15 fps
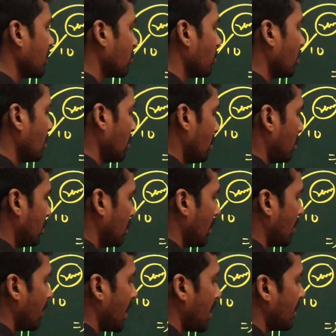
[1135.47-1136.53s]
is what? The
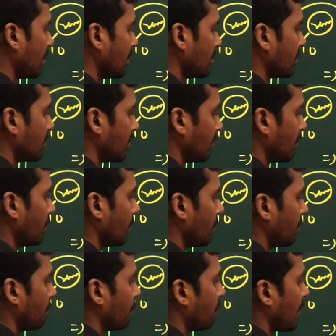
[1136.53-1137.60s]
remainder is
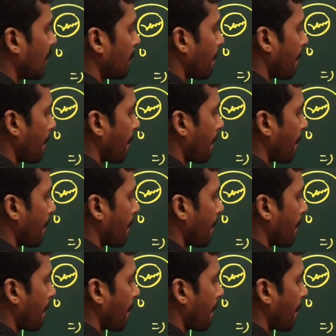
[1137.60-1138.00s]
5.